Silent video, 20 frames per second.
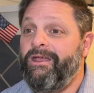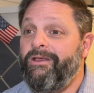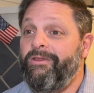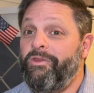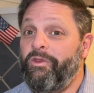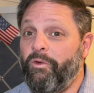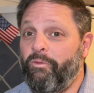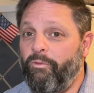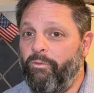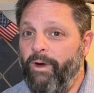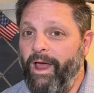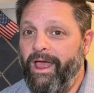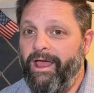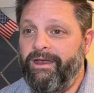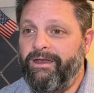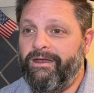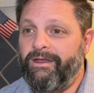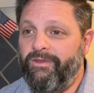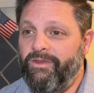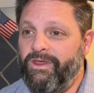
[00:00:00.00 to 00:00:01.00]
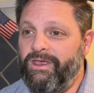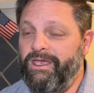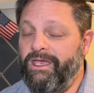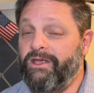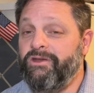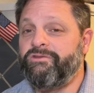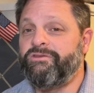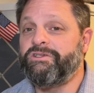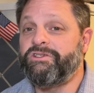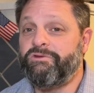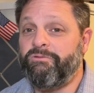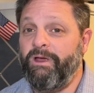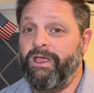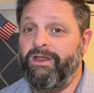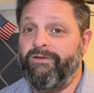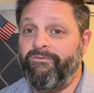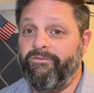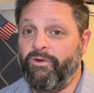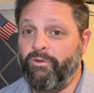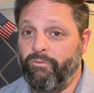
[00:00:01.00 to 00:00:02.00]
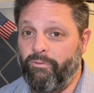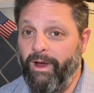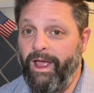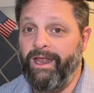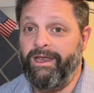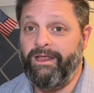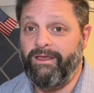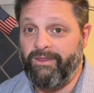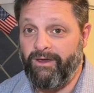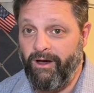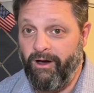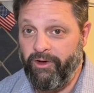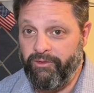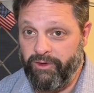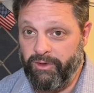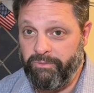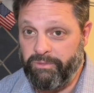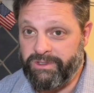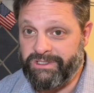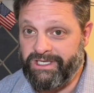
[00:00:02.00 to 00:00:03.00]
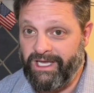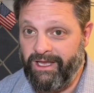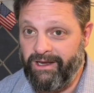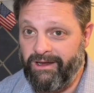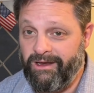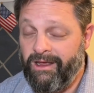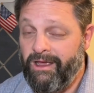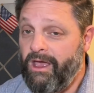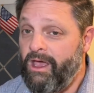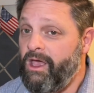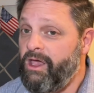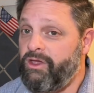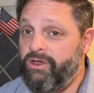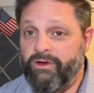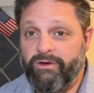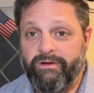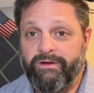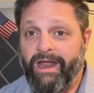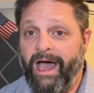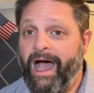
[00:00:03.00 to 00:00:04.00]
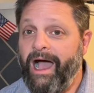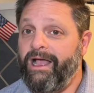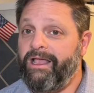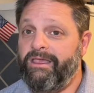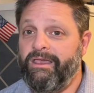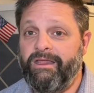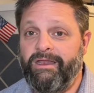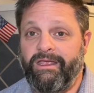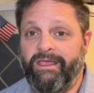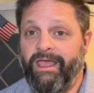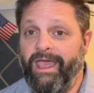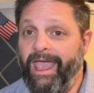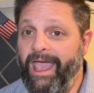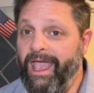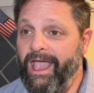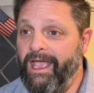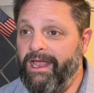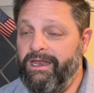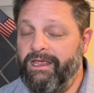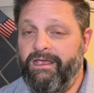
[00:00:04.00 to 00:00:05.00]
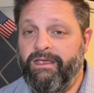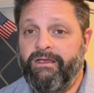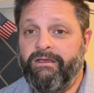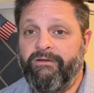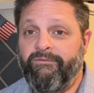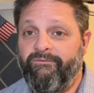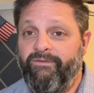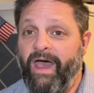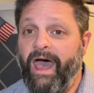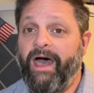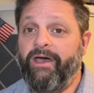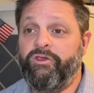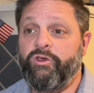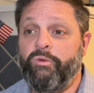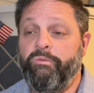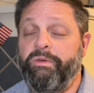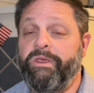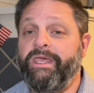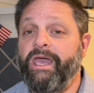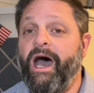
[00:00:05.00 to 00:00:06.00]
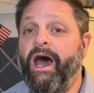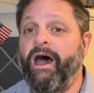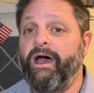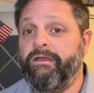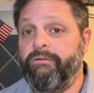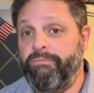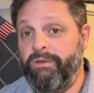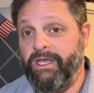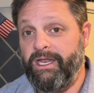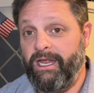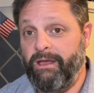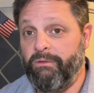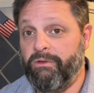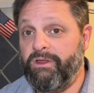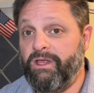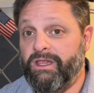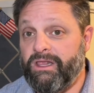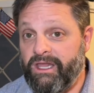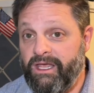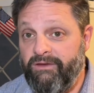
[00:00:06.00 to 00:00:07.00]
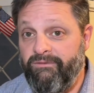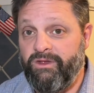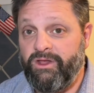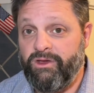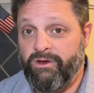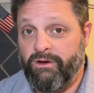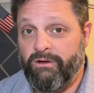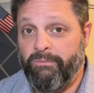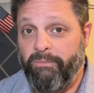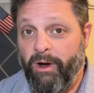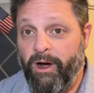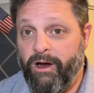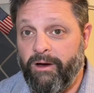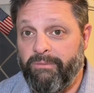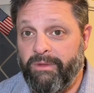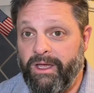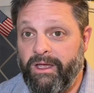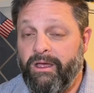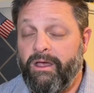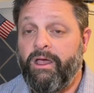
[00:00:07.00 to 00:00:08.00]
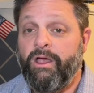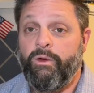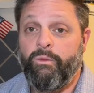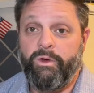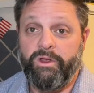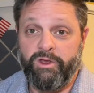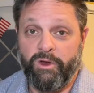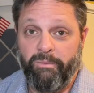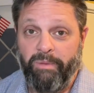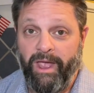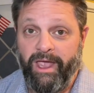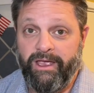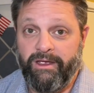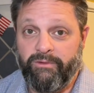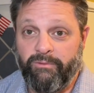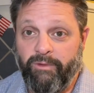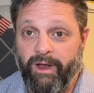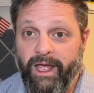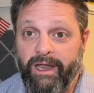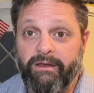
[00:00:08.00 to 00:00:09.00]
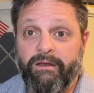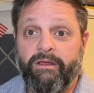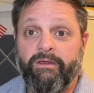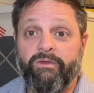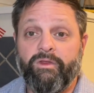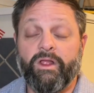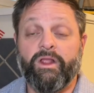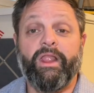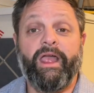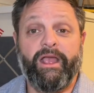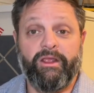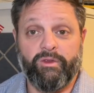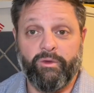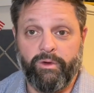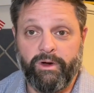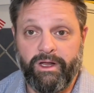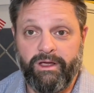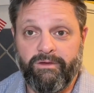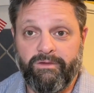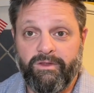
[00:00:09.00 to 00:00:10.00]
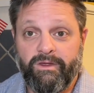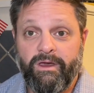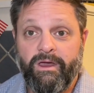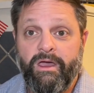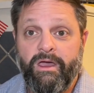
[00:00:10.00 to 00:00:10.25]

The rent the interest rate for rent is 100%. You're not getting any value beyond being able to live in your apartment when you're paying rent. The landlord is.